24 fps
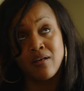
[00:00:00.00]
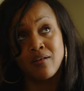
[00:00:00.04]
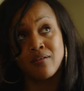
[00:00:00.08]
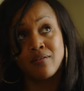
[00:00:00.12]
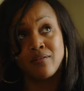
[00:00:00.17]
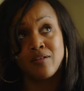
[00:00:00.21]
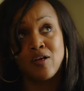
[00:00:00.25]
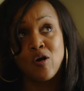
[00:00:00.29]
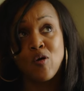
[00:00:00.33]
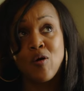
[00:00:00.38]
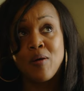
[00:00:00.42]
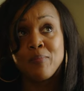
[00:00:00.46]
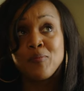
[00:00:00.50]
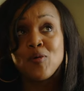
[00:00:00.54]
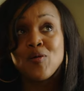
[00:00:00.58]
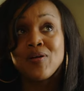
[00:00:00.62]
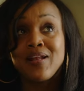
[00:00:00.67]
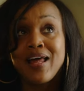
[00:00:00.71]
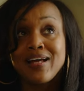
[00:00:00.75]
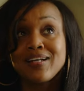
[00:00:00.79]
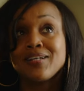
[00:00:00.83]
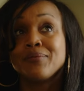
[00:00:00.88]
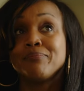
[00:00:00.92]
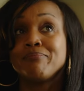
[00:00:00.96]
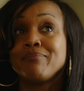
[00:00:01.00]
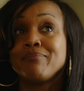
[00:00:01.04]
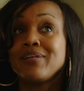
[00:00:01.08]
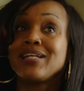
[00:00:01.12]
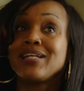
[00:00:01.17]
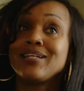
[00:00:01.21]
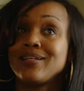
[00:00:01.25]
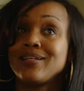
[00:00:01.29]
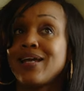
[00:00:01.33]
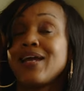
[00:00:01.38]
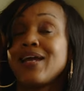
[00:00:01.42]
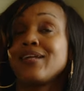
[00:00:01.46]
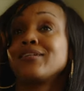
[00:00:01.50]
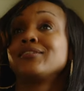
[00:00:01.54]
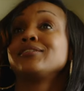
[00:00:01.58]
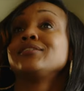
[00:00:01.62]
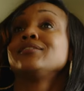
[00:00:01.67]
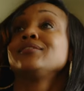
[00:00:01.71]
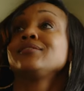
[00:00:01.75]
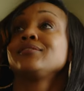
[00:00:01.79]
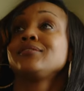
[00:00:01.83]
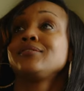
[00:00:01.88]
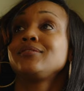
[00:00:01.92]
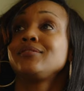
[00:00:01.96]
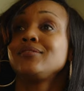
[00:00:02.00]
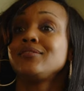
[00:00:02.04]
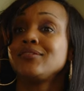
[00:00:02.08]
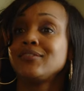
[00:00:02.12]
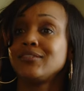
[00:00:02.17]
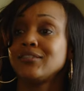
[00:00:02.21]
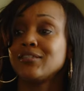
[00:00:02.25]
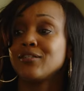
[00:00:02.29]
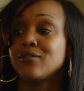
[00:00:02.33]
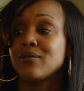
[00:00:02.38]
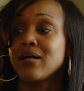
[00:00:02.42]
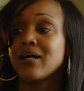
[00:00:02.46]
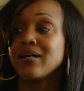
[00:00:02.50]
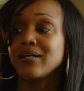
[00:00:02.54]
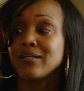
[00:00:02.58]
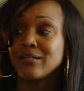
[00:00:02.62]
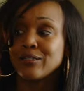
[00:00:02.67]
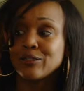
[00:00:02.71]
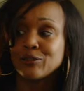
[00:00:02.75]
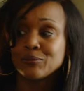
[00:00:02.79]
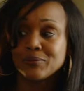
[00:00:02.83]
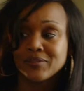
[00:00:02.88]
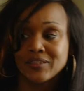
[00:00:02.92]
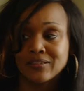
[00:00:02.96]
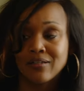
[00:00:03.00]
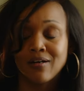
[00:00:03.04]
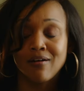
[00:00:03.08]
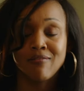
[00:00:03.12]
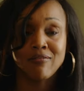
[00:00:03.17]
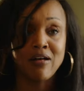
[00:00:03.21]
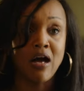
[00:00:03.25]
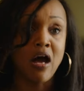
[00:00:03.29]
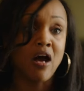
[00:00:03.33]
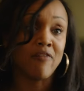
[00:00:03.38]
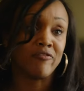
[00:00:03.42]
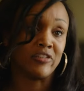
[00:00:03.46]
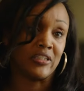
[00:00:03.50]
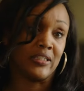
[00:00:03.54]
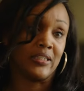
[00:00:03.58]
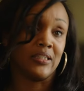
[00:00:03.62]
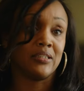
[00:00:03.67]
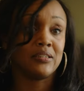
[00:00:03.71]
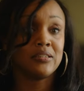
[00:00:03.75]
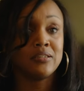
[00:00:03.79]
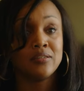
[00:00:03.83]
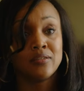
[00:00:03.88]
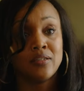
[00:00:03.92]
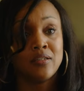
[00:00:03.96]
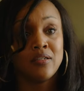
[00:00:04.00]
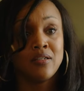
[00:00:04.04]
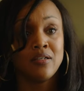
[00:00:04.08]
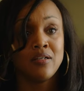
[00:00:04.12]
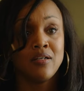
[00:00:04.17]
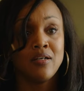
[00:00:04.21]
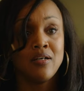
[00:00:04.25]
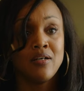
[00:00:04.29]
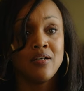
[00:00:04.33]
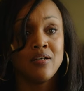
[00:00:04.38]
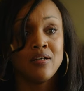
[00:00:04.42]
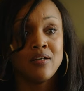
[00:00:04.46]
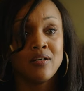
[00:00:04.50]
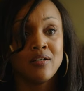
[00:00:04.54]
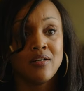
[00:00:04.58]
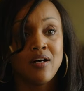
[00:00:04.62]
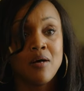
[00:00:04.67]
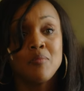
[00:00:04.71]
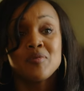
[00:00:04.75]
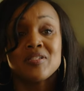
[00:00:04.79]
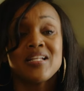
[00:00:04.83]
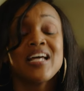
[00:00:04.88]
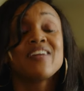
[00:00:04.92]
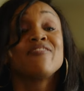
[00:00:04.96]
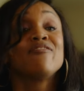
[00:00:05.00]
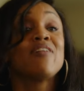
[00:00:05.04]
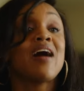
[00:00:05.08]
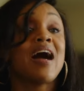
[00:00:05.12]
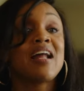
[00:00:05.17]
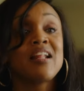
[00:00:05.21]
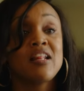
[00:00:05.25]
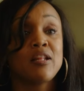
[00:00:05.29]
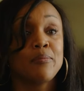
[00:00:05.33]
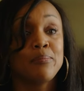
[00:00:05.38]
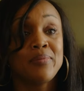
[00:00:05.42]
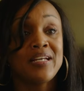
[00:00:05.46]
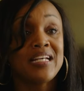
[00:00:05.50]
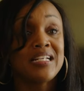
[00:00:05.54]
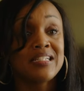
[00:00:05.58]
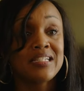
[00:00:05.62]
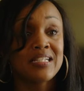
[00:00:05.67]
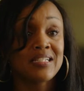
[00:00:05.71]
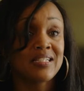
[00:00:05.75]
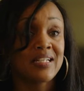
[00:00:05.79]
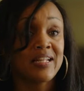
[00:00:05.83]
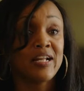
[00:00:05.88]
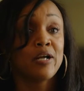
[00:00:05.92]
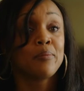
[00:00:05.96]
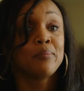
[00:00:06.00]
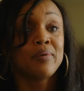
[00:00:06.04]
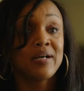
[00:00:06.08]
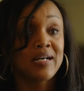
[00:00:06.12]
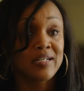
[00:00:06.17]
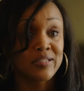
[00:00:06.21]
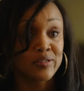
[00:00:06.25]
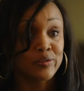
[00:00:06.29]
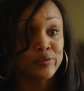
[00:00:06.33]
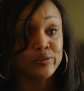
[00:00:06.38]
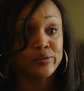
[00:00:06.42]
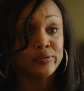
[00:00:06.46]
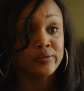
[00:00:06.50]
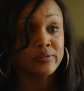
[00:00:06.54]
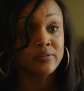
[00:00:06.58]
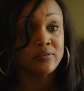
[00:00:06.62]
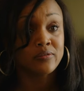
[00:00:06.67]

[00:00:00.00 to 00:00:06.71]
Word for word: No, I'm more like a mediator. You know, I help solve conflict. Almost like finding the pieces to their puzzle.